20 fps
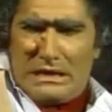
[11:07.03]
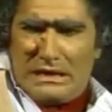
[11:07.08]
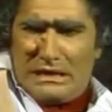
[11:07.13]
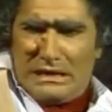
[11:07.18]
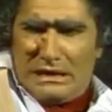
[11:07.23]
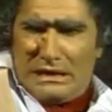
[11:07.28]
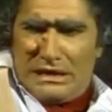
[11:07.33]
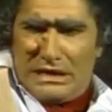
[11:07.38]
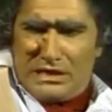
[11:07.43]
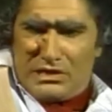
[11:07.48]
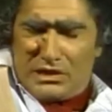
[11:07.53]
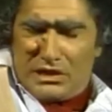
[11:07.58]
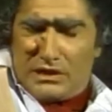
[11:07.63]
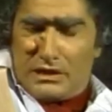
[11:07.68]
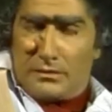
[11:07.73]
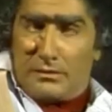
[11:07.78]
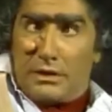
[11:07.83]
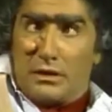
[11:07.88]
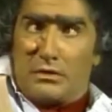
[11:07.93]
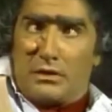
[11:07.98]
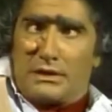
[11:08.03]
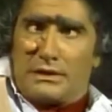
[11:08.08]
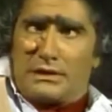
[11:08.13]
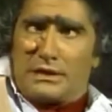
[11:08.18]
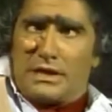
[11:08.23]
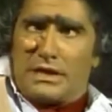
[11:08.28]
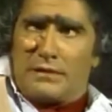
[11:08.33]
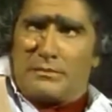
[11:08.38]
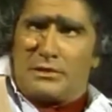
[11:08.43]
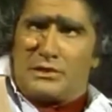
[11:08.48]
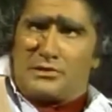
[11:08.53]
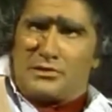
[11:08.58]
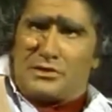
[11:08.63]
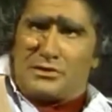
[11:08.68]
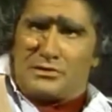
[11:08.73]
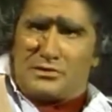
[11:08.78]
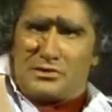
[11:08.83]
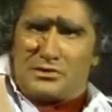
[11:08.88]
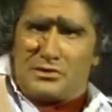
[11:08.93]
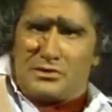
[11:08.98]
Oh. He said to me one time, he
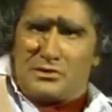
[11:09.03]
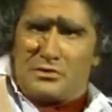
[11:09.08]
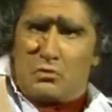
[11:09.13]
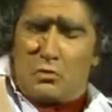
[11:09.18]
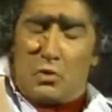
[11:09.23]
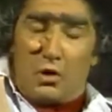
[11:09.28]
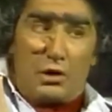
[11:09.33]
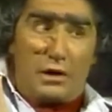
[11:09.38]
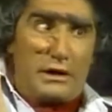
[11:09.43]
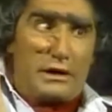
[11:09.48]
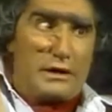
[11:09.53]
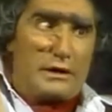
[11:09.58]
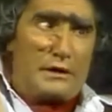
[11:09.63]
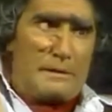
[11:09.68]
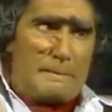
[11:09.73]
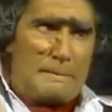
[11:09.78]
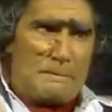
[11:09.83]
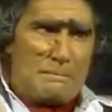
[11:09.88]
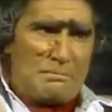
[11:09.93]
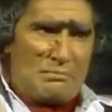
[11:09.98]
says, uh, Woody,